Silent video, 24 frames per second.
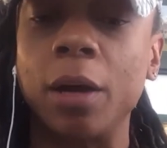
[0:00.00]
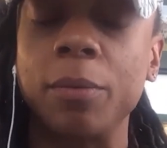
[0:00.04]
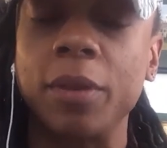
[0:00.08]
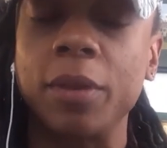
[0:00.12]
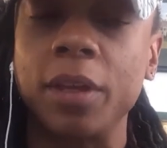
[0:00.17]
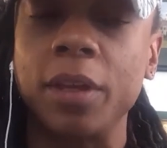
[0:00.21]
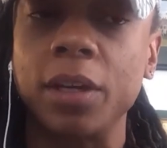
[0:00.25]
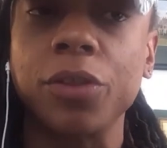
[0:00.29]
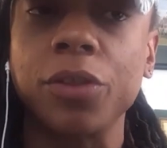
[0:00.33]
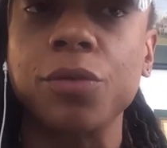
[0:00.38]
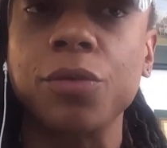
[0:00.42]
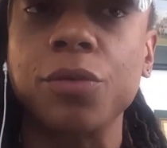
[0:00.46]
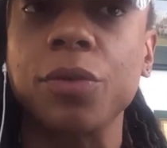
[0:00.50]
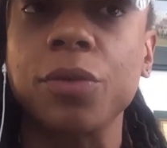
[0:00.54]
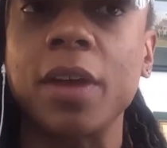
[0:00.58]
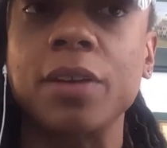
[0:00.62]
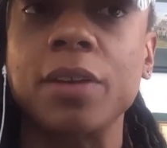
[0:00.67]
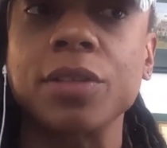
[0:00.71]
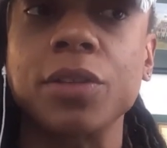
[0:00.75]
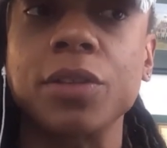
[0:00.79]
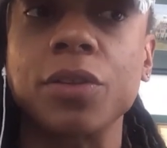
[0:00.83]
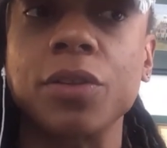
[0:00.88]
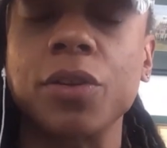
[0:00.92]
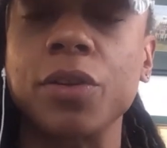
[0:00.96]
Then in
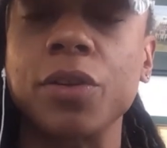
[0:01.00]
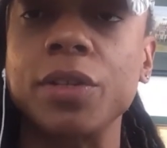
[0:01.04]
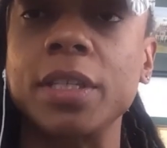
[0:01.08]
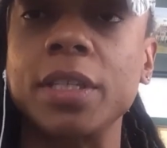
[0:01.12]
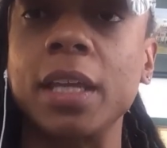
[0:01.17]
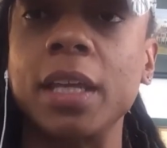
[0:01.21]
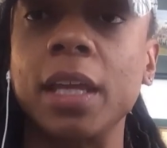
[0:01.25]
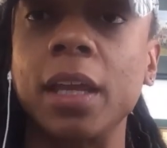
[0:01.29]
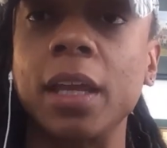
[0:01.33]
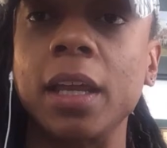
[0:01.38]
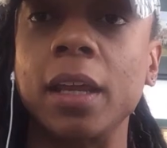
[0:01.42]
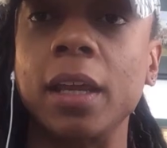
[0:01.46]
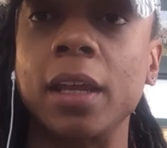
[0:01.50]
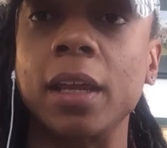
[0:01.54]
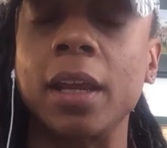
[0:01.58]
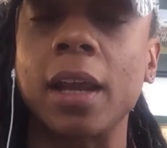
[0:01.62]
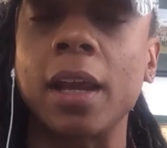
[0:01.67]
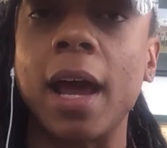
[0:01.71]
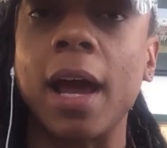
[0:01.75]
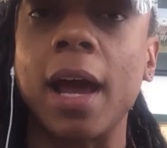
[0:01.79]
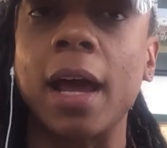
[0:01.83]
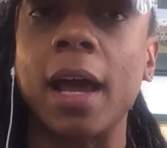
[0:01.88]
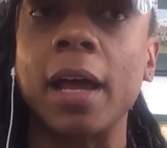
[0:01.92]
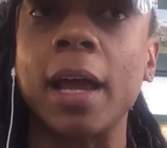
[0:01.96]
2013,
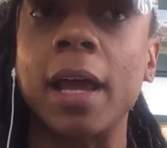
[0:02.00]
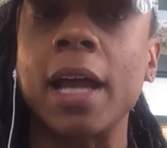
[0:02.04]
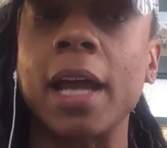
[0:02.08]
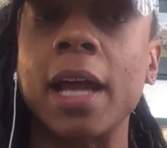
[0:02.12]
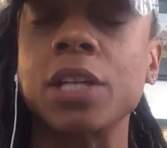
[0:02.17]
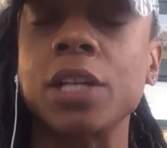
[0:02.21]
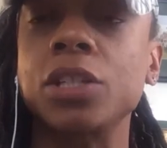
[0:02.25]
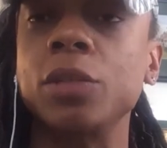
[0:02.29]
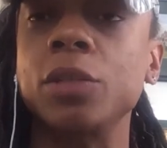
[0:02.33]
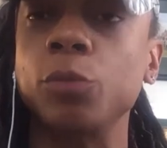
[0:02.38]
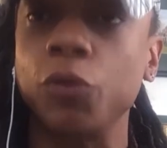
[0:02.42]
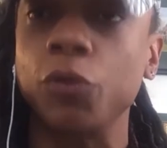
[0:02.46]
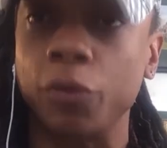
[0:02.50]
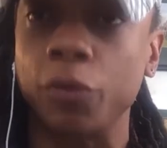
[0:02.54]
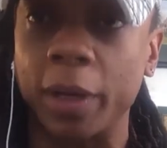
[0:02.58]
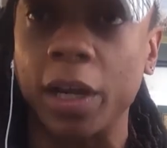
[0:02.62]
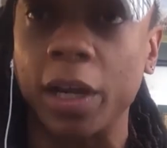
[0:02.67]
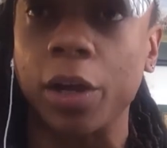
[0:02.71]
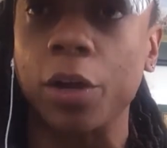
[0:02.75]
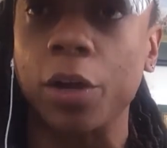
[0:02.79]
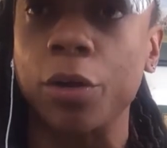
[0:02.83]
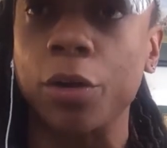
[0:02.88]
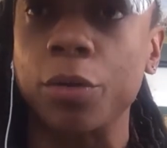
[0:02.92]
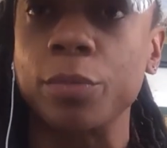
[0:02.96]
I actually moved
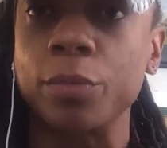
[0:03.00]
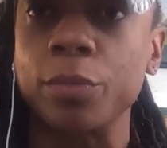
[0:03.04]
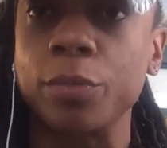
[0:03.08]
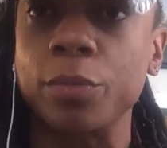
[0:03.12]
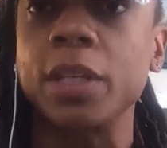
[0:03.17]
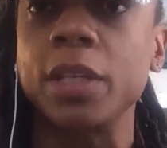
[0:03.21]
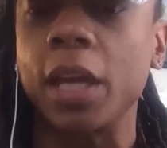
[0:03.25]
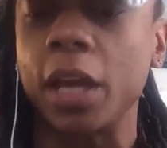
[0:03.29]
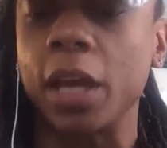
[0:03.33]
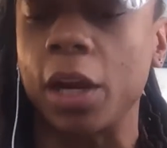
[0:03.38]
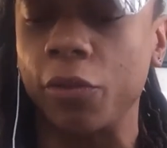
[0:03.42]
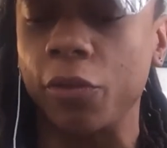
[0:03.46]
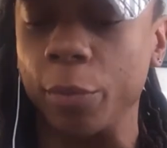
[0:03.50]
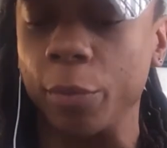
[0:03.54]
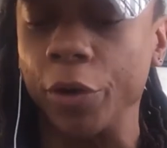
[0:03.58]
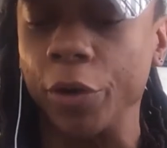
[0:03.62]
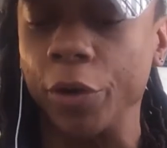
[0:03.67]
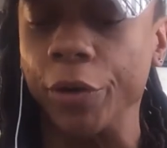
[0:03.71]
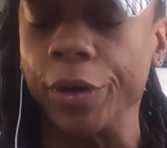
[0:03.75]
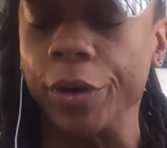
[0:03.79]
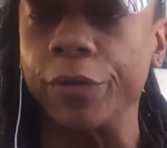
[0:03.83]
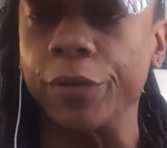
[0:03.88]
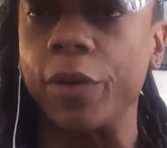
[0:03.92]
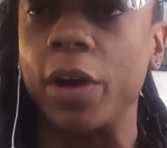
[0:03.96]
back home to care for my
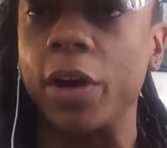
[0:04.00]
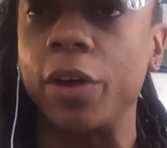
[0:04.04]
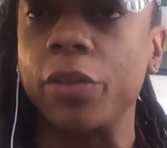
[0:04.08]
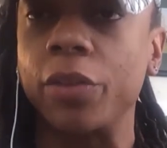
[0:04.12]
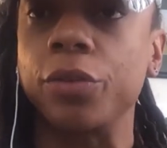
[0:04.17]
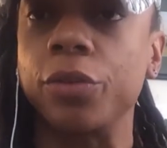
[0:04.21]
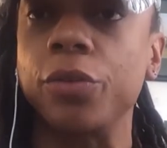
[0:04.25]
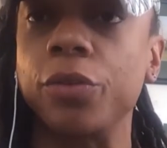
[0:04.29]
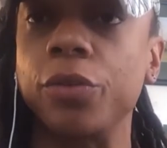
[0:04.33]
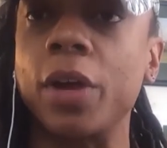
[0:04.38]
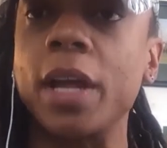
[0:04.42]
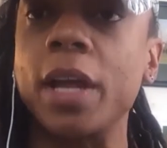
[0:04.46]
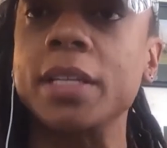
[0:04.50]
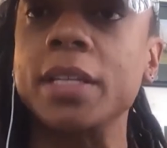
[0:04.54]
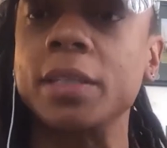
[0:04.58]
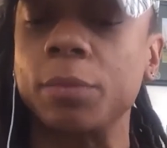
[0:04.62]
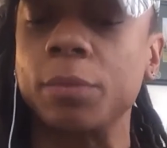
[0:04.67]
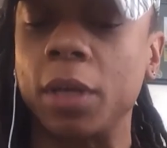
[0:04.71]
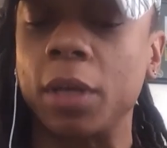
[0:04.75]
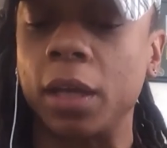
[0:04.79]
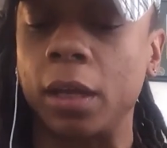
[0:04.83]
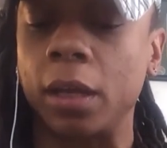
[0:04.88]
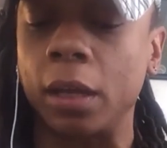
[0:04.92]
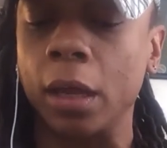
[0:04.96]
grandfather who
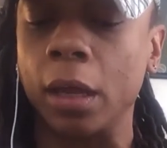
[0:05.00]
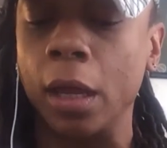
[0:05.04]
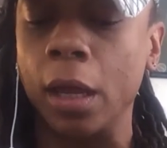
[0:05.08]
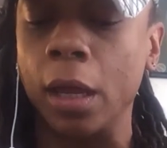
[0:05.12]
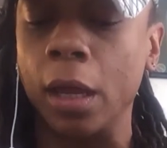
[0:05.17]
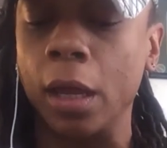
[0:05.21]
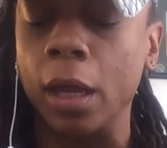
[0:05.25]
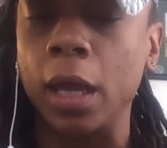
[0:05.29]
raised me.